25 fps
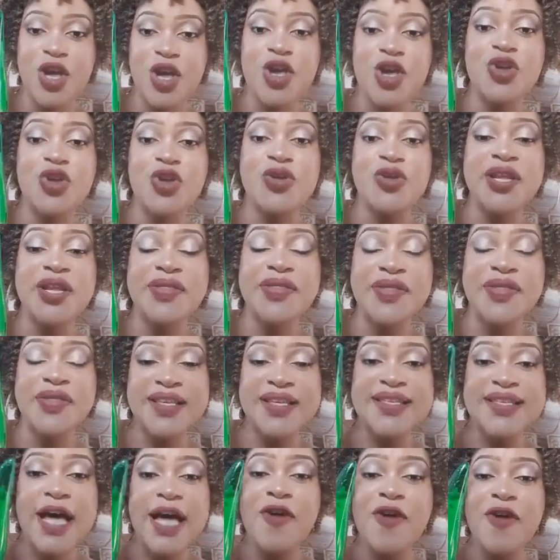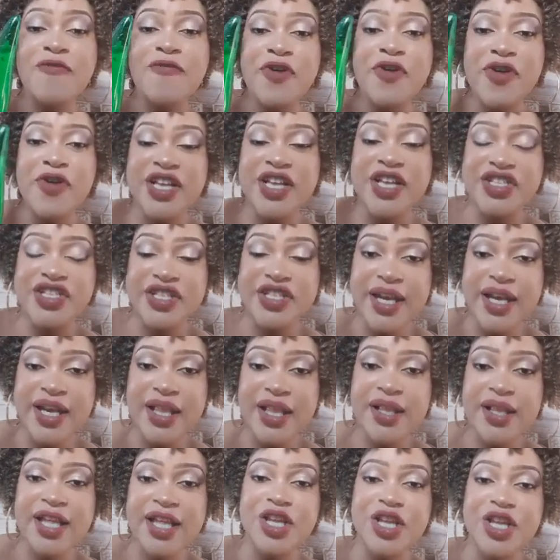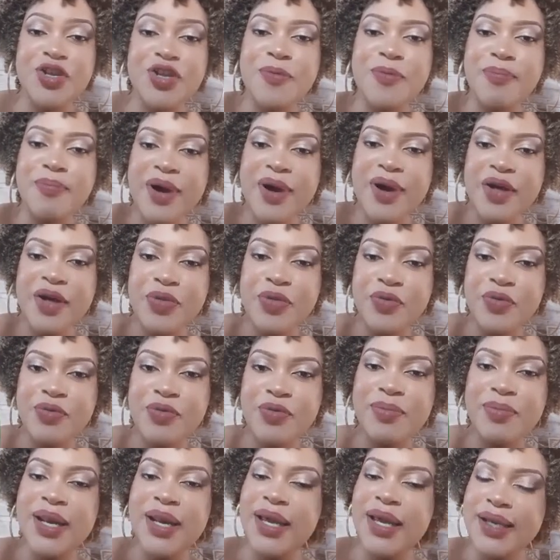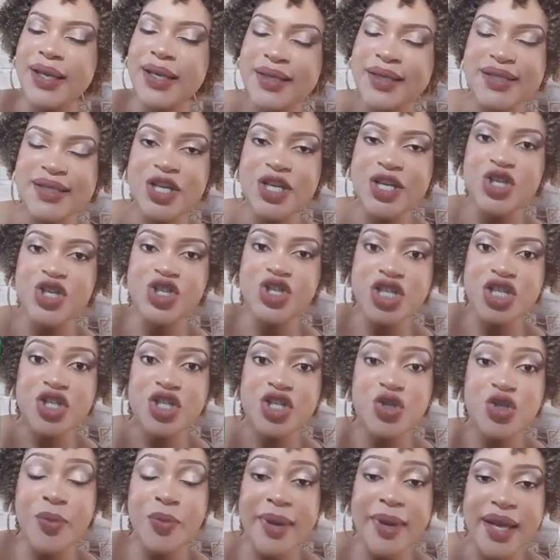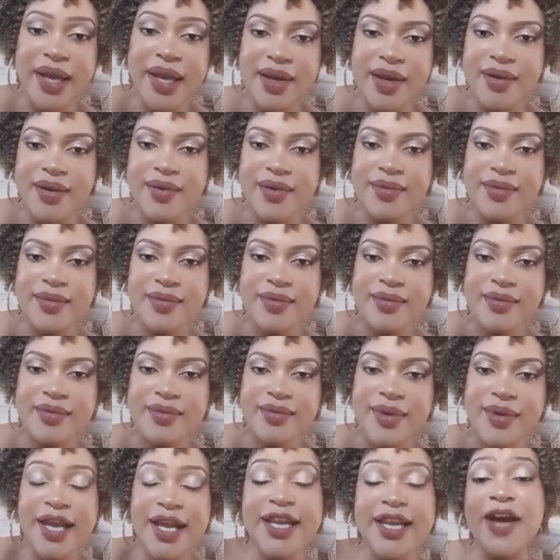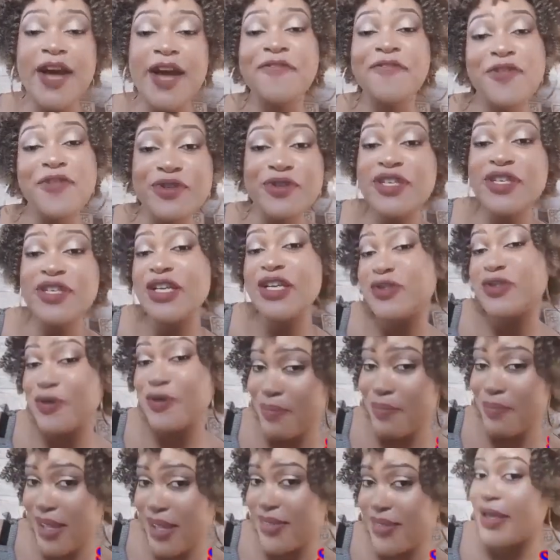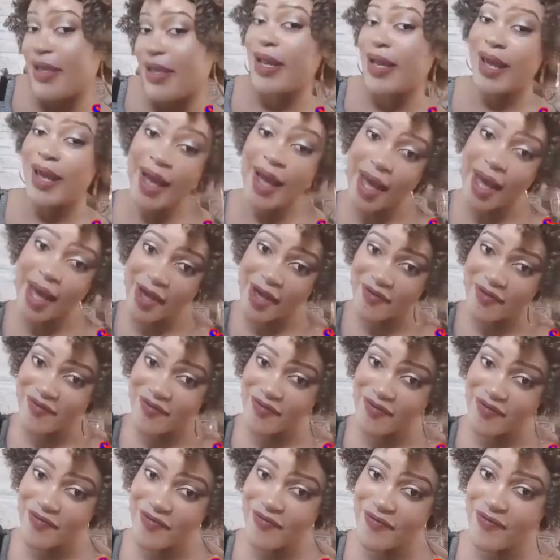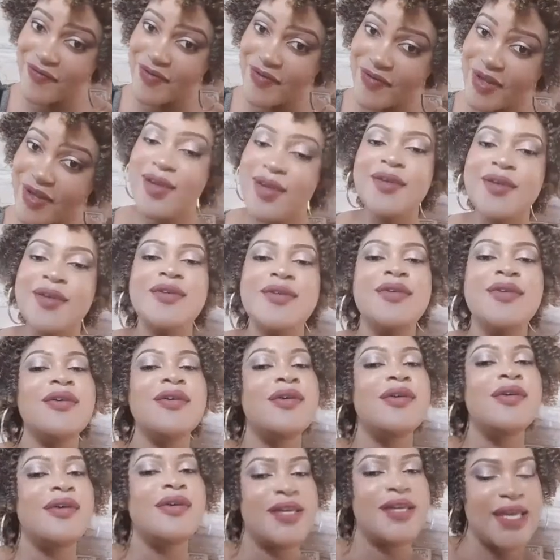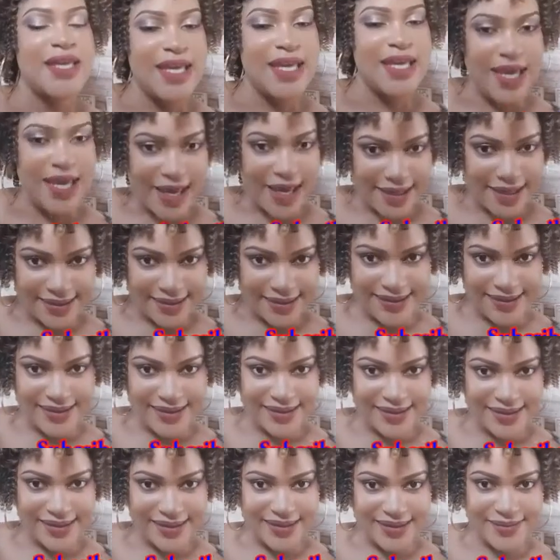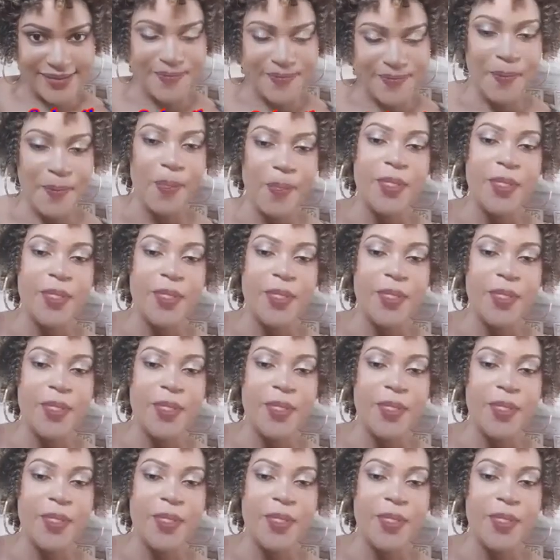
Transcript: You need this Aloe Vera gel in your bathroom, ladies and gentlemen. And a few gentlemen that I have. Yes.